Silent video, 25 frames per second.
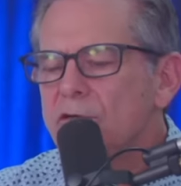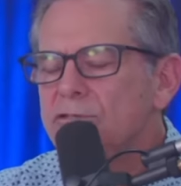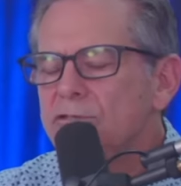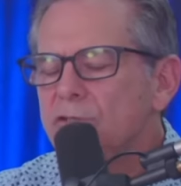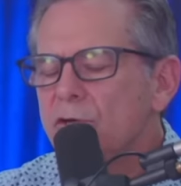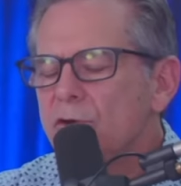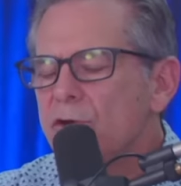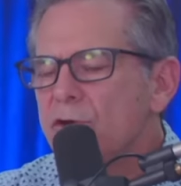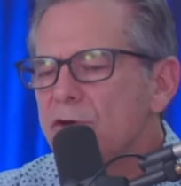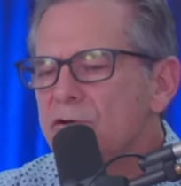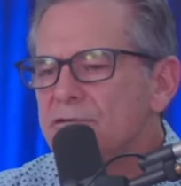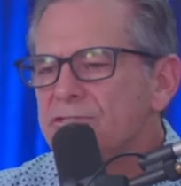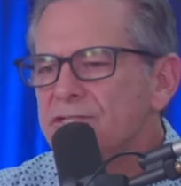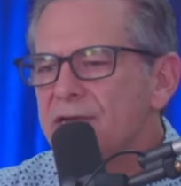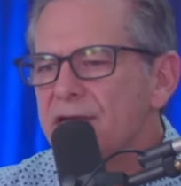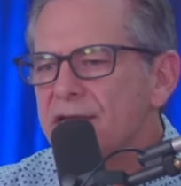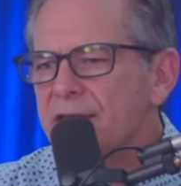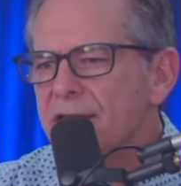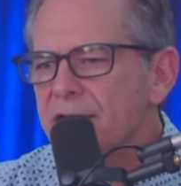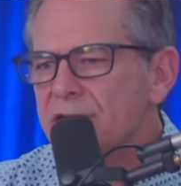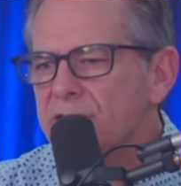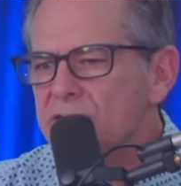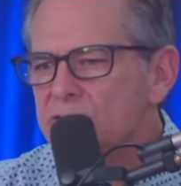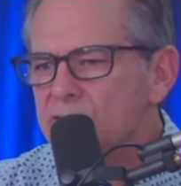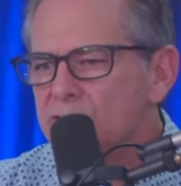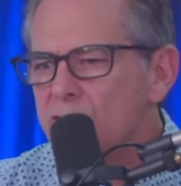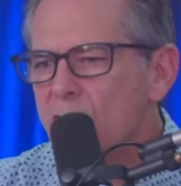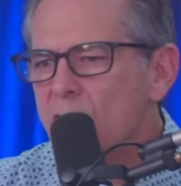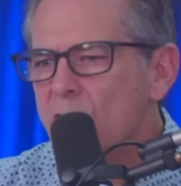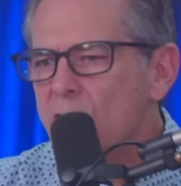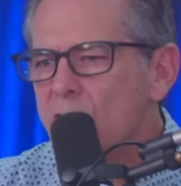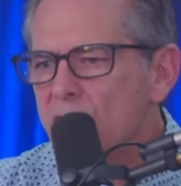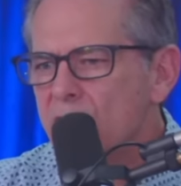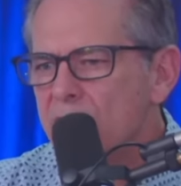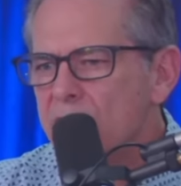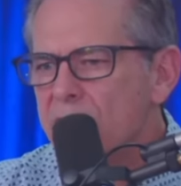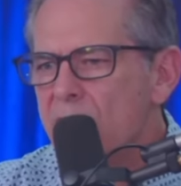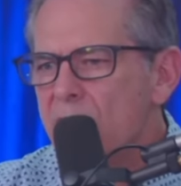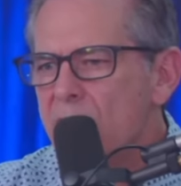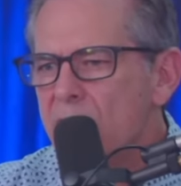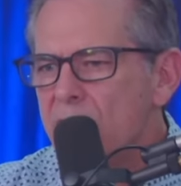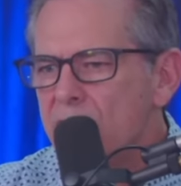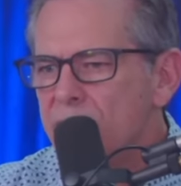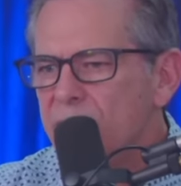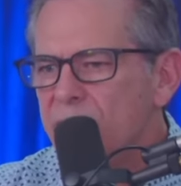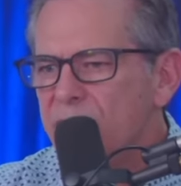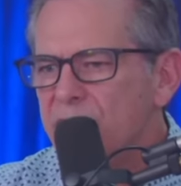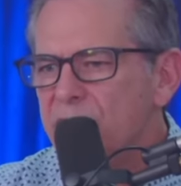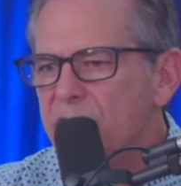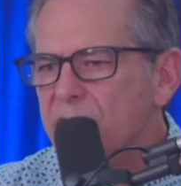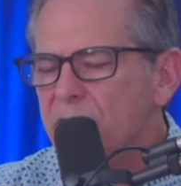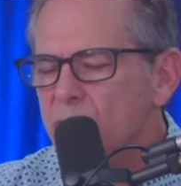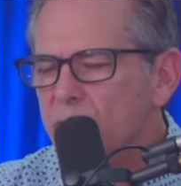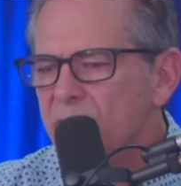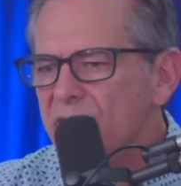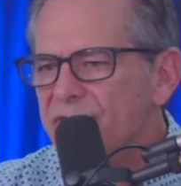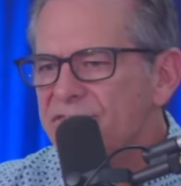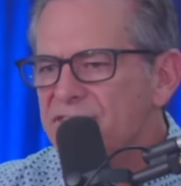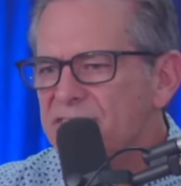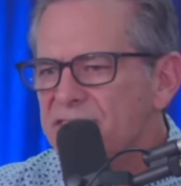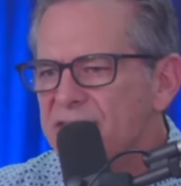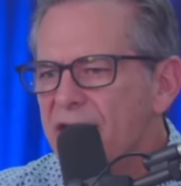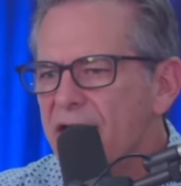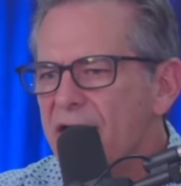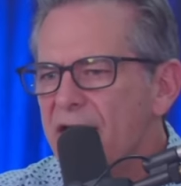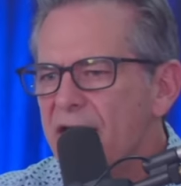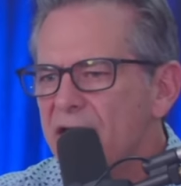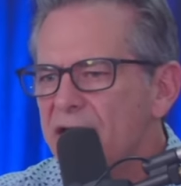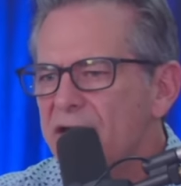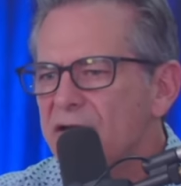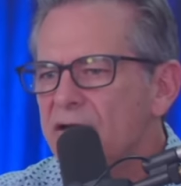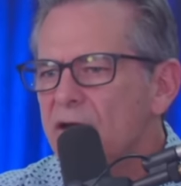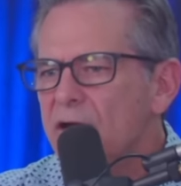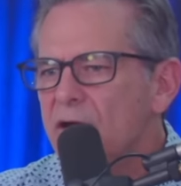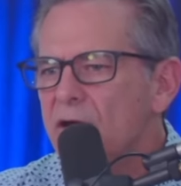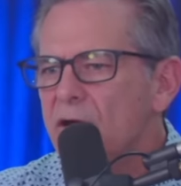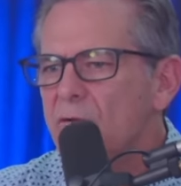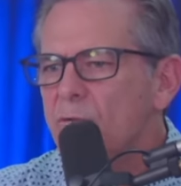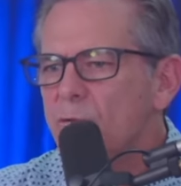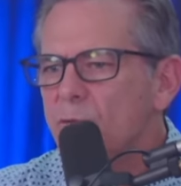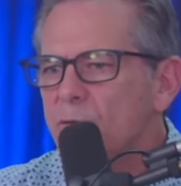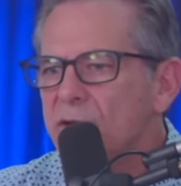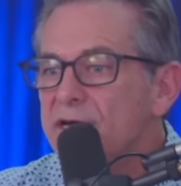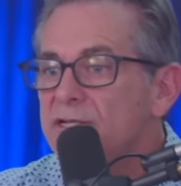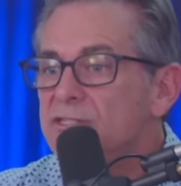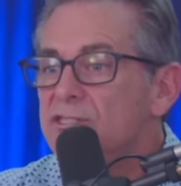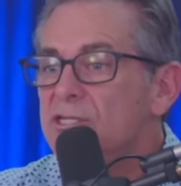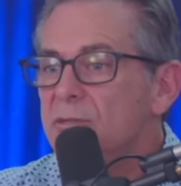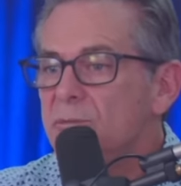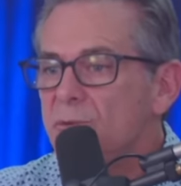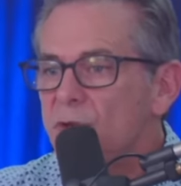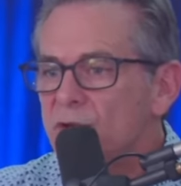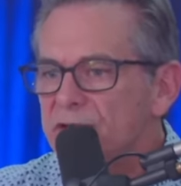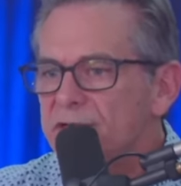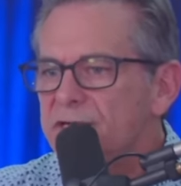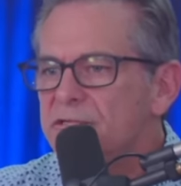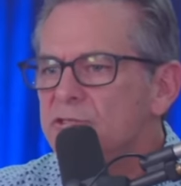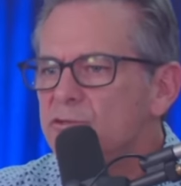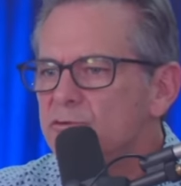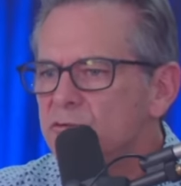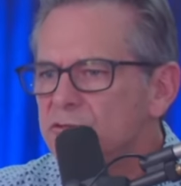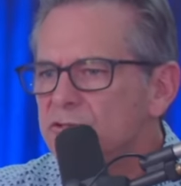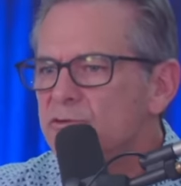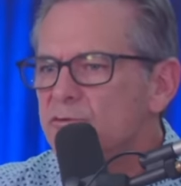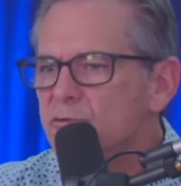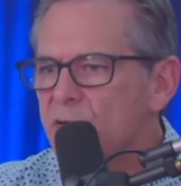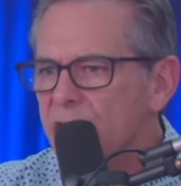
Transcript: you're saying that a stronger economy could withstand a reasonable interest rate?